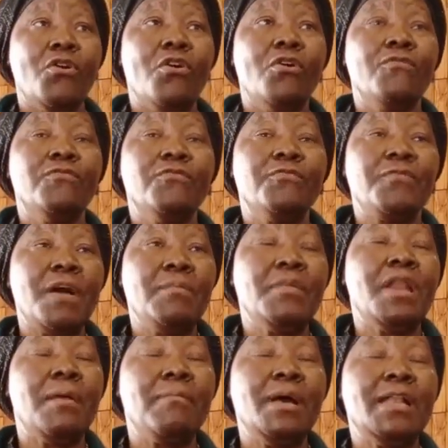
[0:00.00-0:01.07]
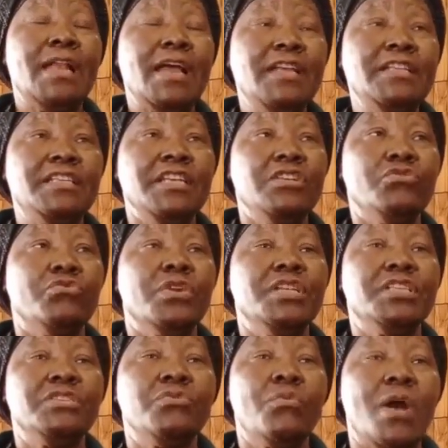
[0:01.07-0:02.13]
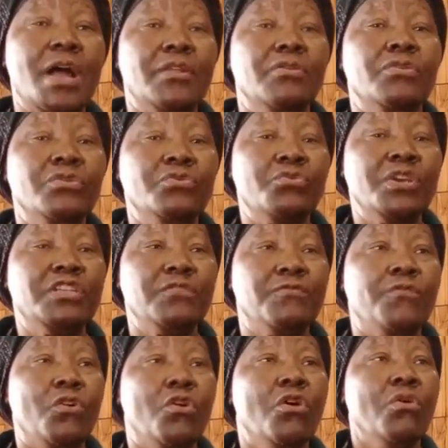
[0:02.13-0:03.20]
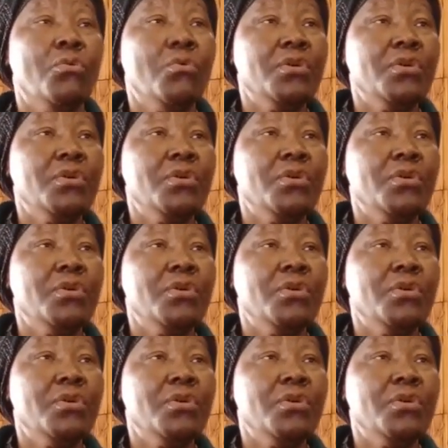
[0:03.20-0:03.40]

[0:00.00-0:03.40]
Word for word: of farm number 1921 24